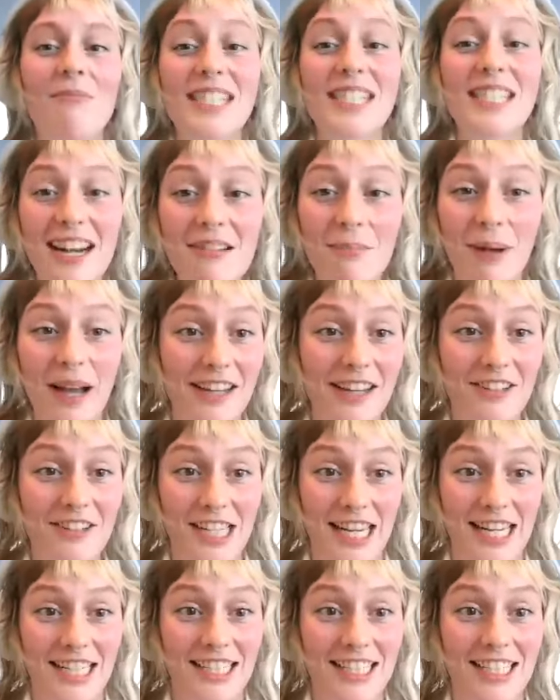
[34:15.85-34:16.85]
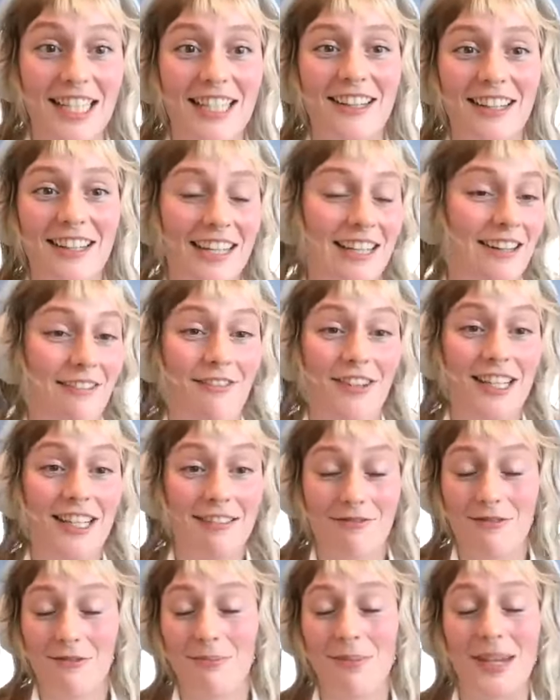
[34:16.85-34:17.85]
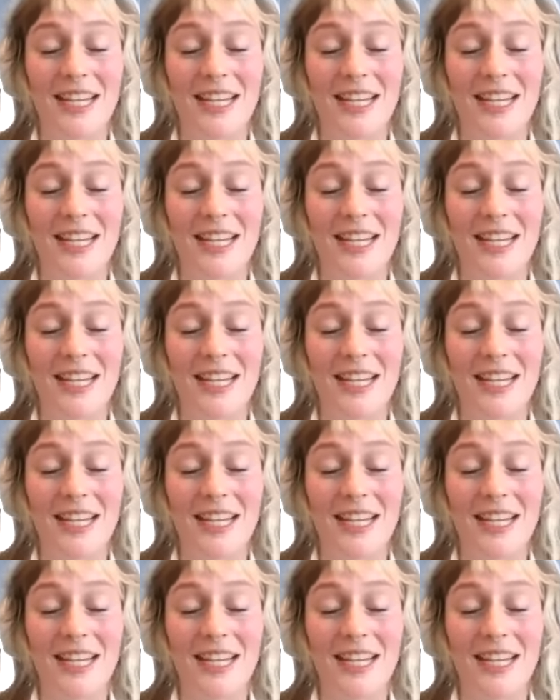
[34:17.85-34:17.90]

Stand by your data. And if it